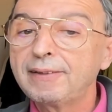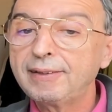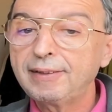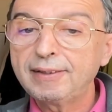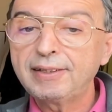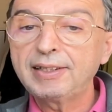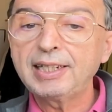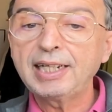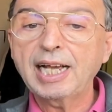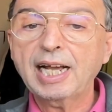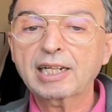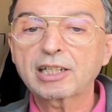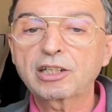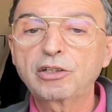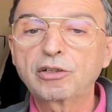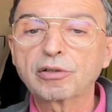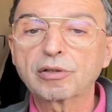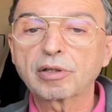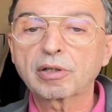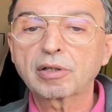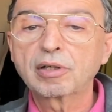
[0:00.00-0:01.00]
the
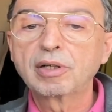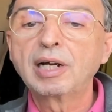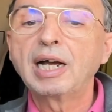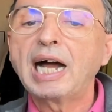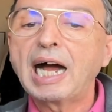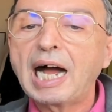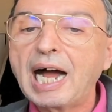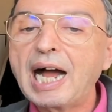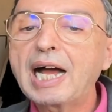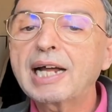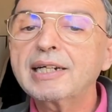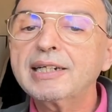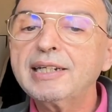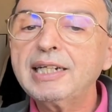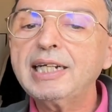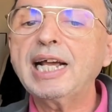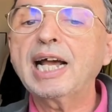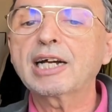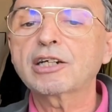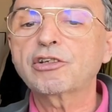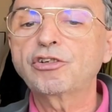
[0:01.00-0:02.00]
actor, and
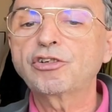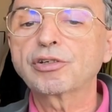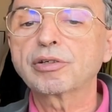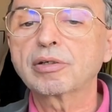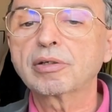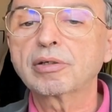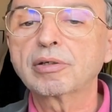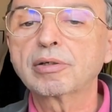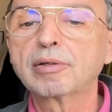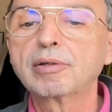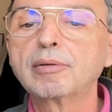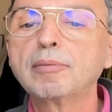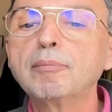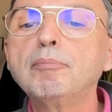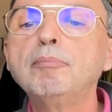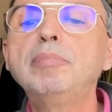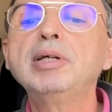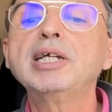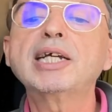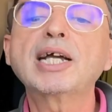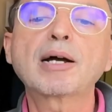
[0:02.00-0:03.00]
the action
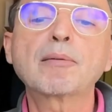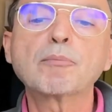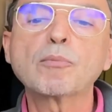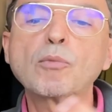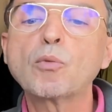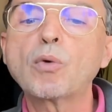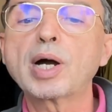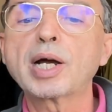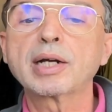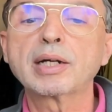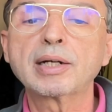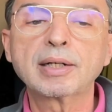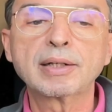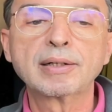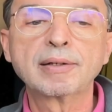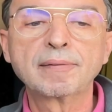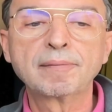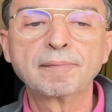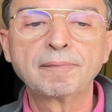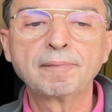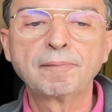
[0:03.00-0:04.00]
become one.
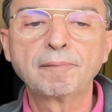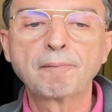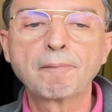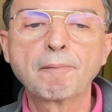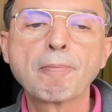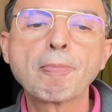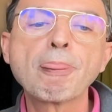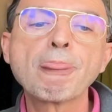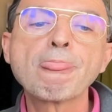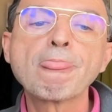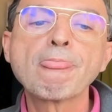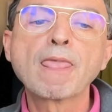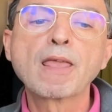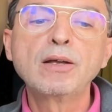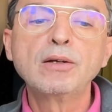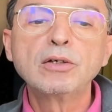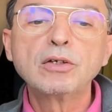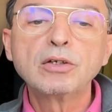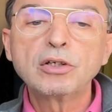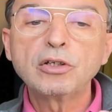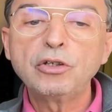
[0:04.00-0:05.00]

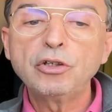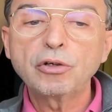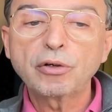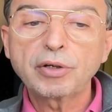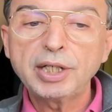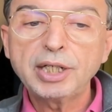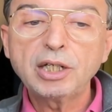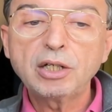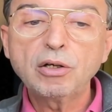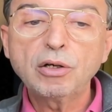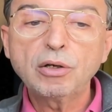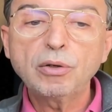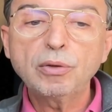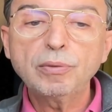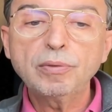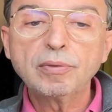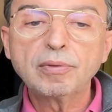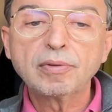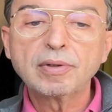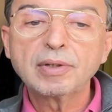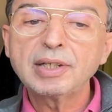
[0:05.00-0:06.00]
Your
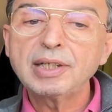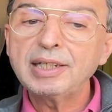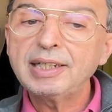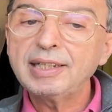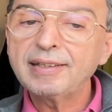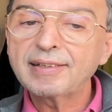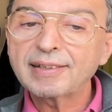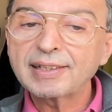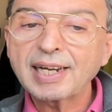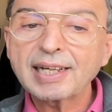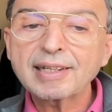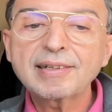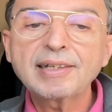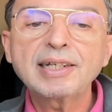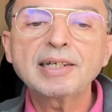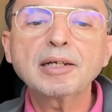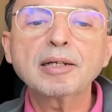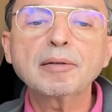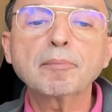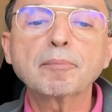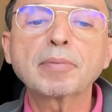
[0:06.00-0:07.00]
ego is
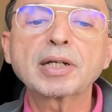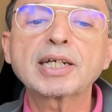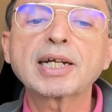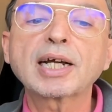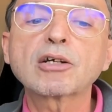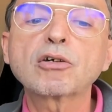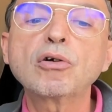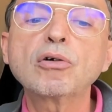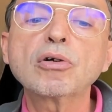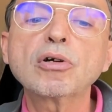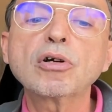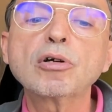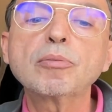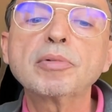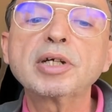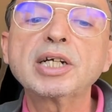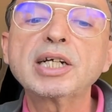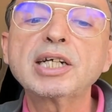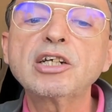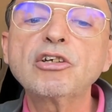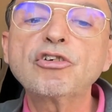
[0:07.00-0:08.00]
nothing but a
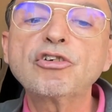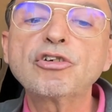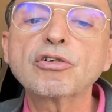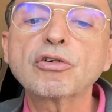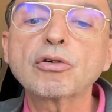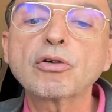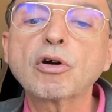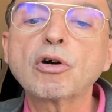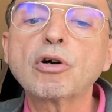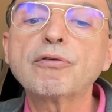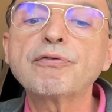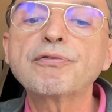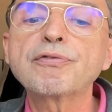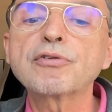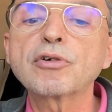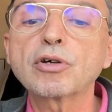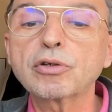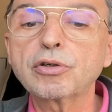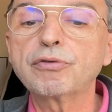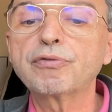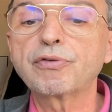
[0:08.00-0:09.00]
conglomeration of
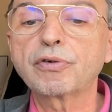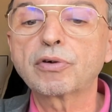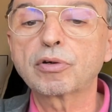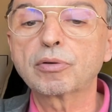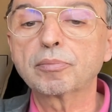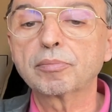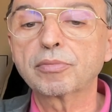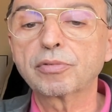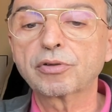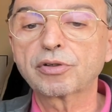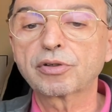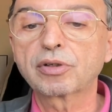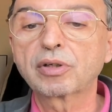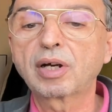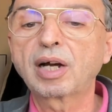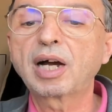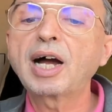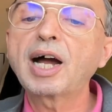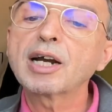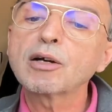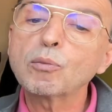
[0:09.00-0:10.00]
thought forms.
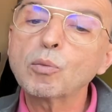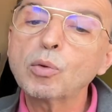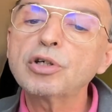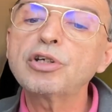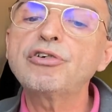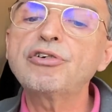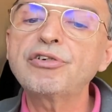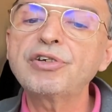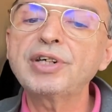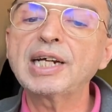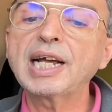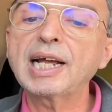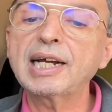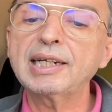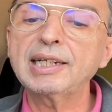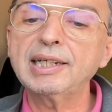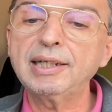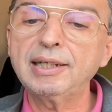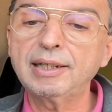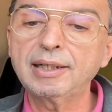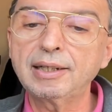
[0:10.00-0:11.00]
And what
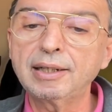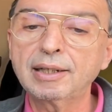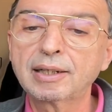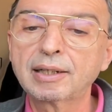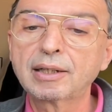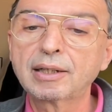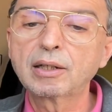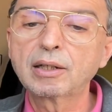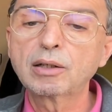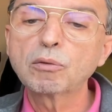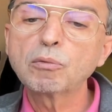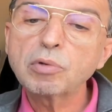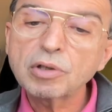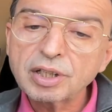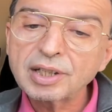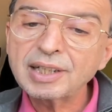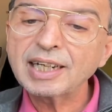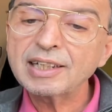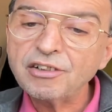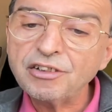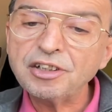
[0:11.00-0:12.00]
reality,
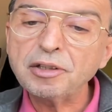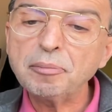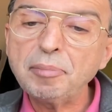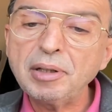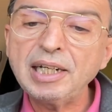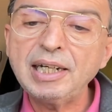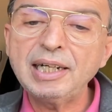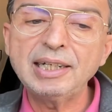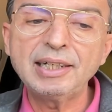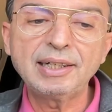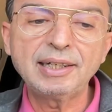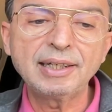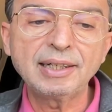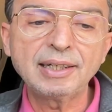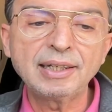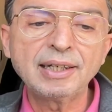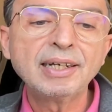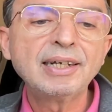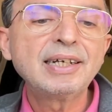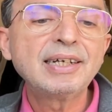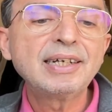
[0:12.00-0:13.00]
what tangibility
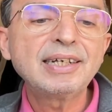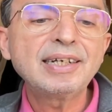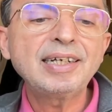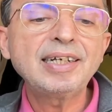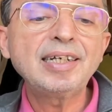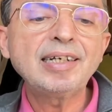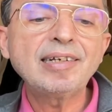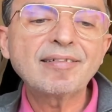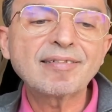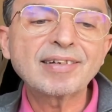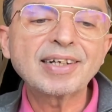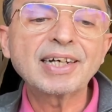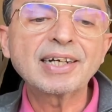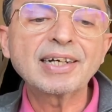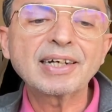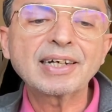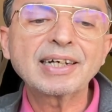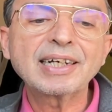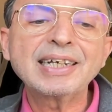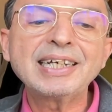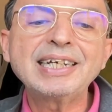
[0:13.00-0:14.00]
is
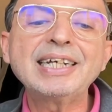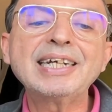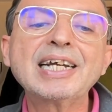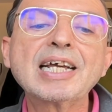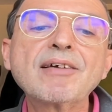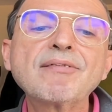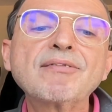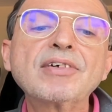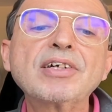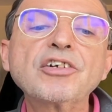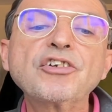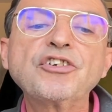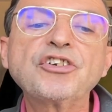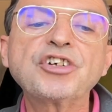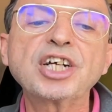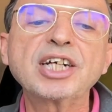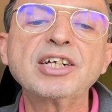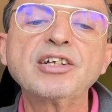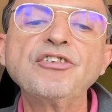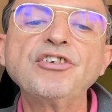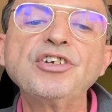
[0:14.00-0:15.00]
there in
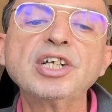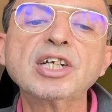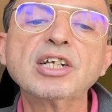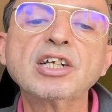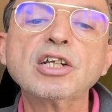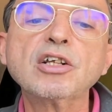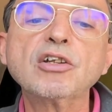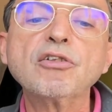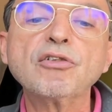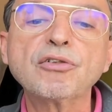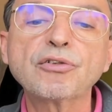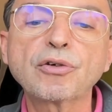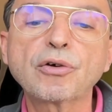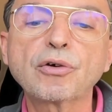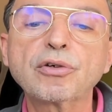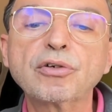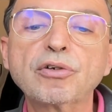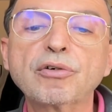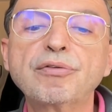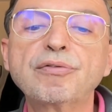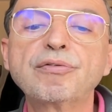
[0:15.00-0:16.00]
ever-changing
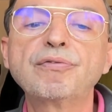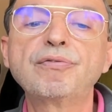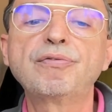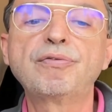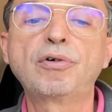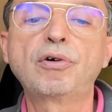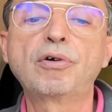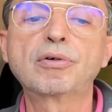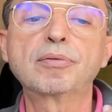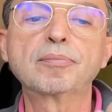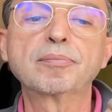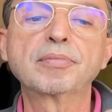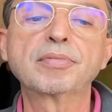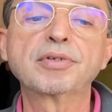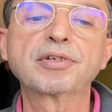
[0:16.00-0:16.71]
thought forms?